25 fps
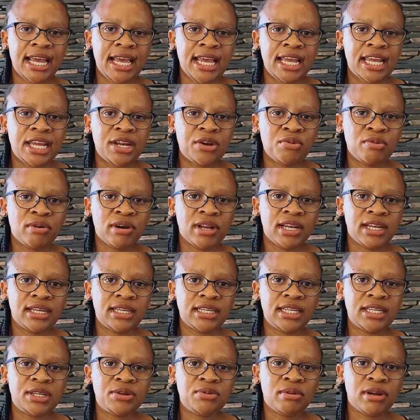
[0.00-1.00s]
it
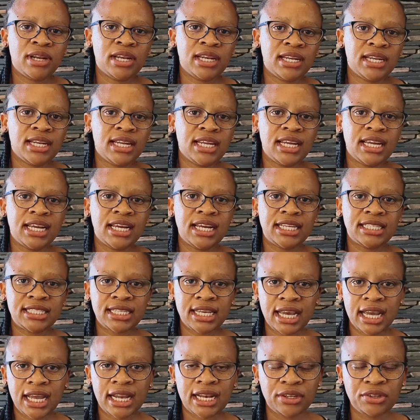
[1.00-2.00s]
will
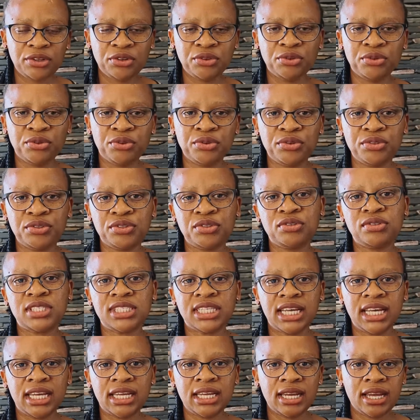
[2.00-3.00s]
tell you to
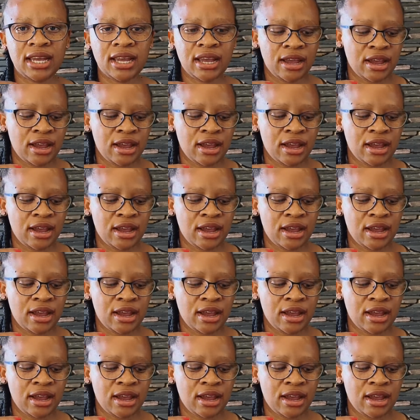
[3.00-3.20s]
say